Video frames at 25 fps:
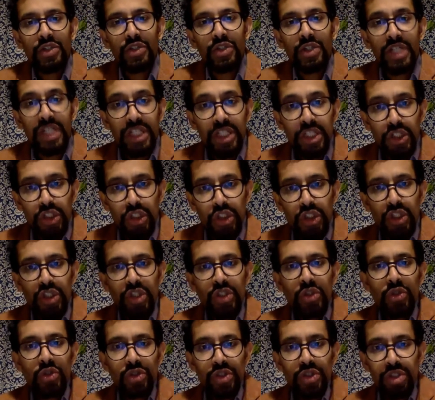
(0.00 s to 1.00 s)
to
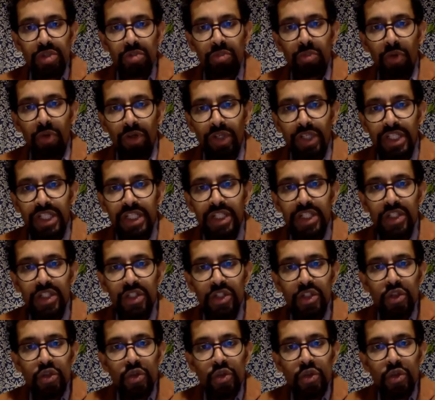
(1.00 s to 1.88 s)
introduce the body